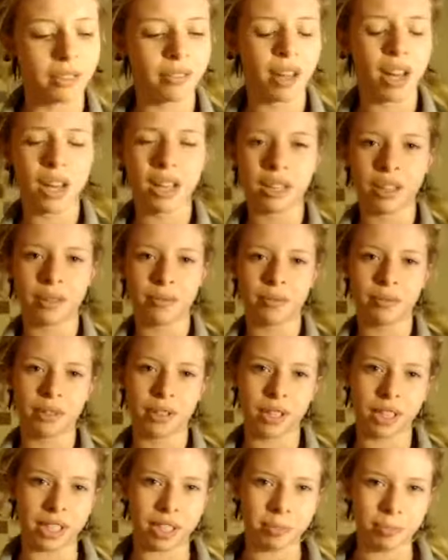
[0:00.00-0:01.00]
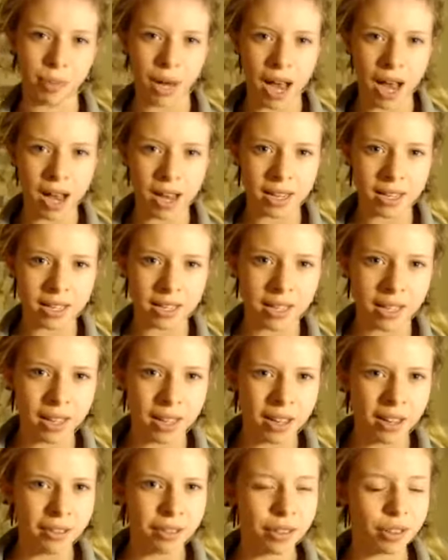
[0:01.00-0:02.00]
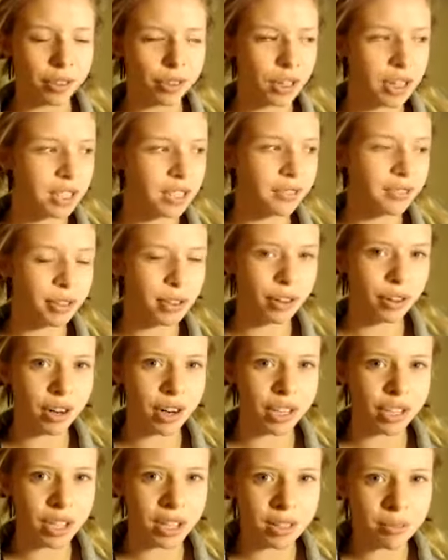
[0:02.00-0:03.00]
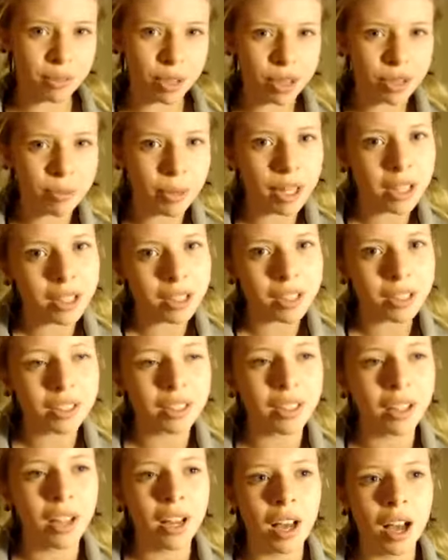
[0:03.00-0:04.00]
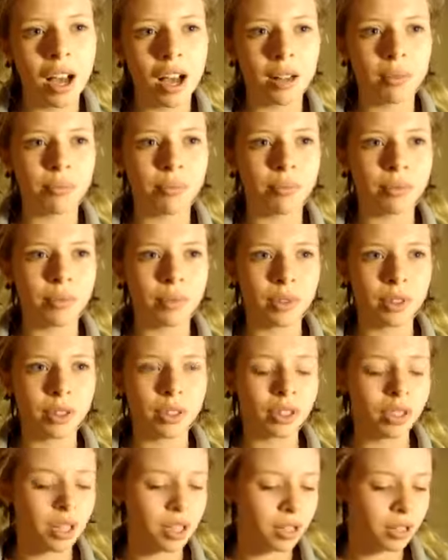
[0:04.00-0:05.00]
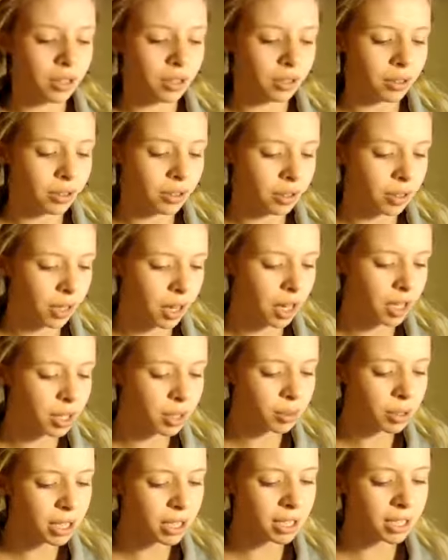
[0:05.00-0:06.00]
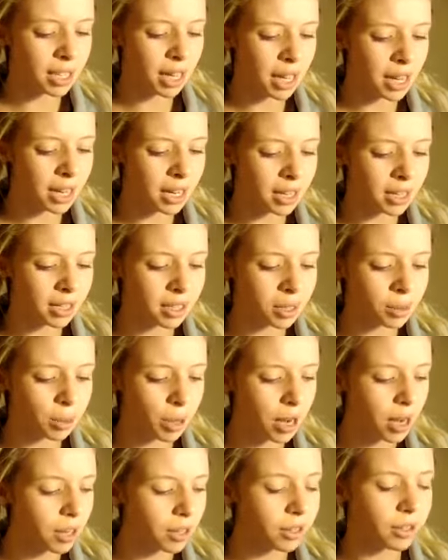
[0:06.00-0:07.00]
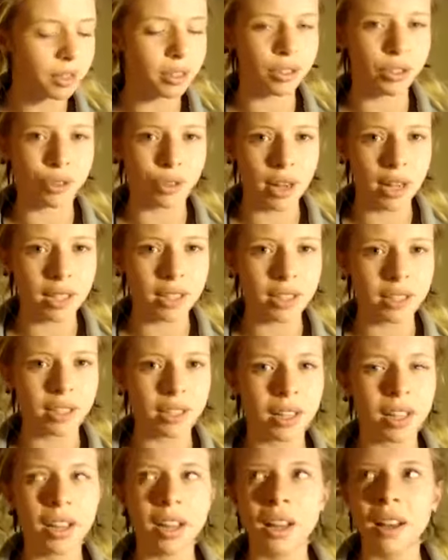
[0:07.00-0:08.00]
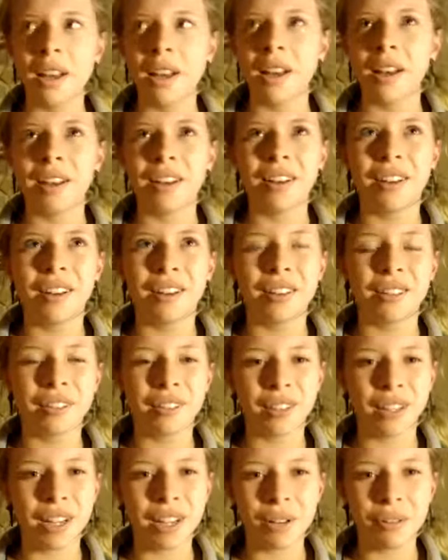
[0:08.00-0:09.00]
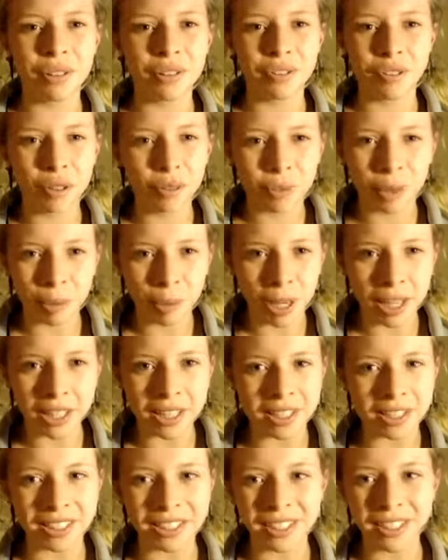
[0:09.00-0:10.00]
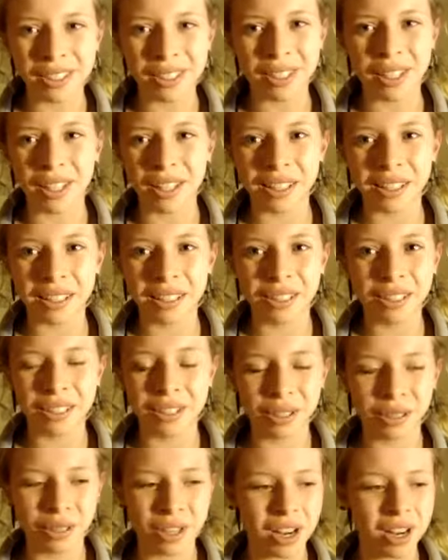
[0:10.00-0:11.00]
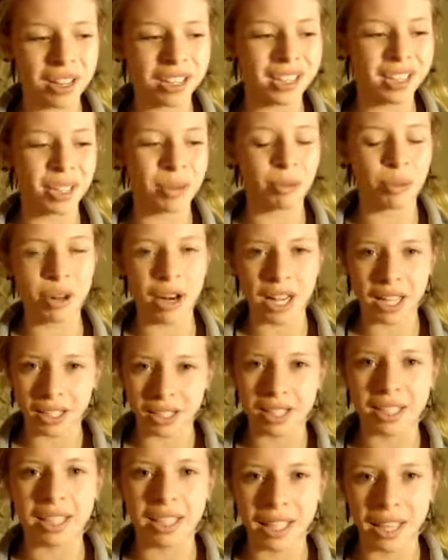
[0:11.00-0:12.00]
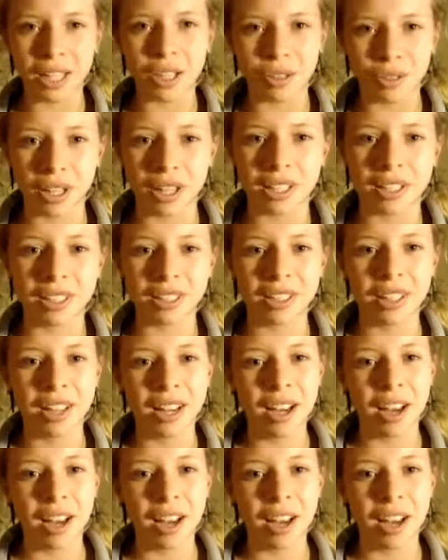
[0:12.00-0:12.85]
I've heard that it's bad for your dreads if you crochet them too much. So I just want to say as well that dreads, they only form with patience. Like, you can't just miraculously get dreads.